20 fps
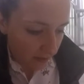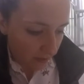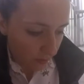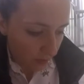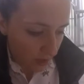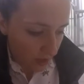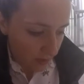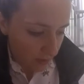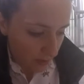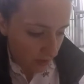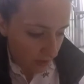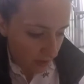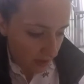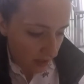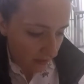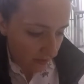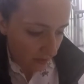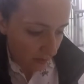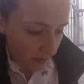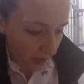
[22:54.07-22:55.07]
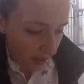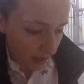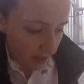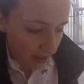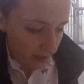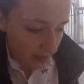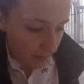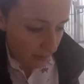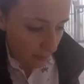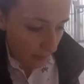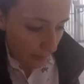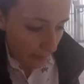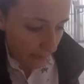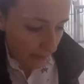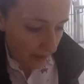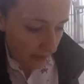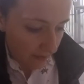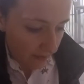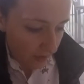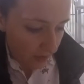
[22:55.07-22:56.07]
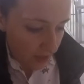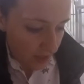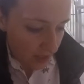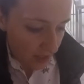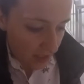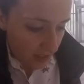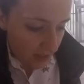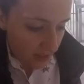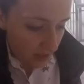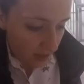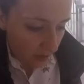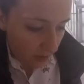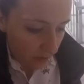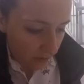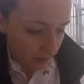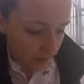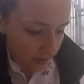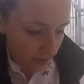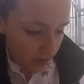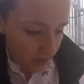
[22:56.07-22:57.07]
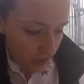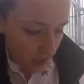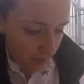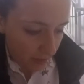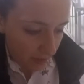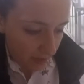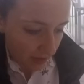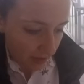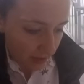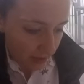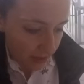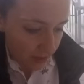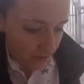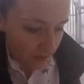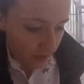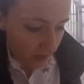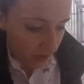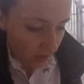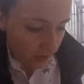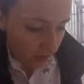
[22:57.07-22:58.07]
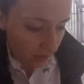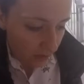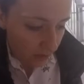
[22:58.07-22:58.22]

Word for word: A voice spoke softly behind him. At first, he saw only the shapely legs of a girl